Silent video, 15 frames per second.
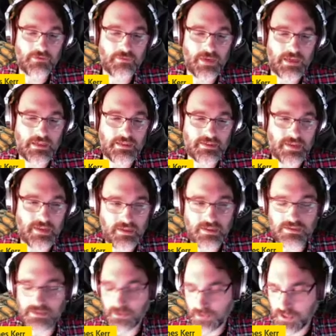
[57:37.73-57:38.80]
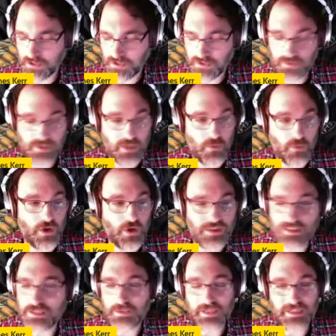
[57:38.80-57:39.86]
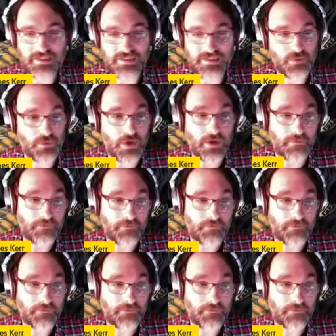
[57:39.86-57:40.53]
my design considerations was I wanted this to be easy to run.